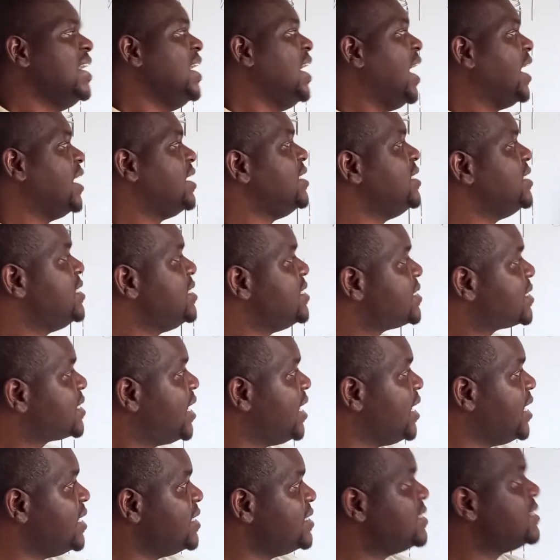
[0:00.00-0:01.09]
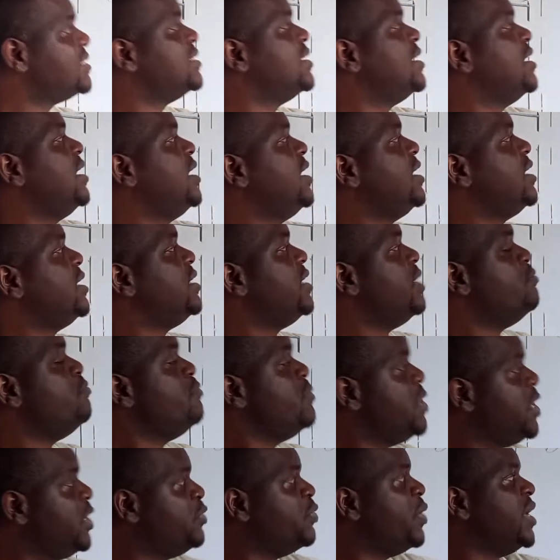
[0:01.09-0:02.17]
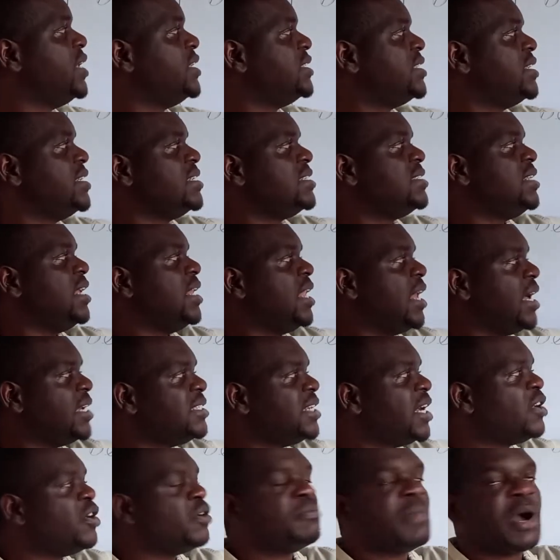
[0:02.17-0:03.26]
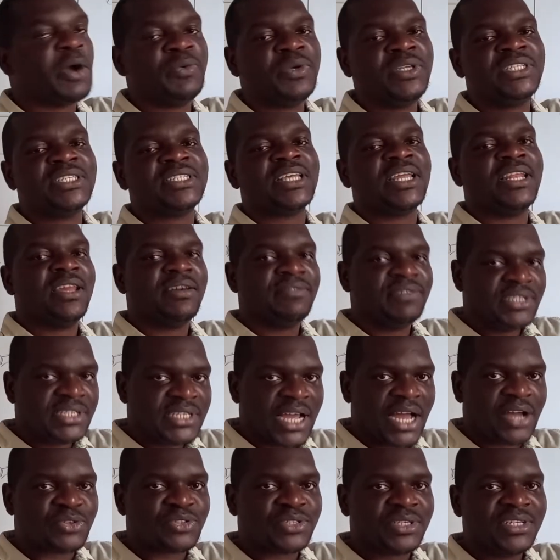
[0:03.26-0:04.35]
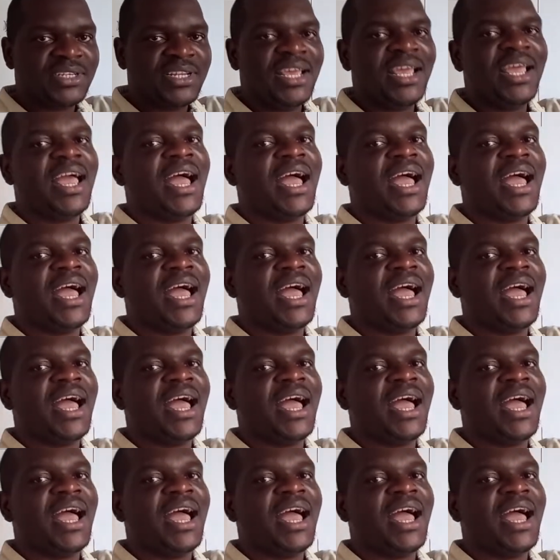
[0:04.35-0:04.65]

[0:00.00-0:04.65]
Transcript: And in this case, the minuend is the larger number, which is 11,000,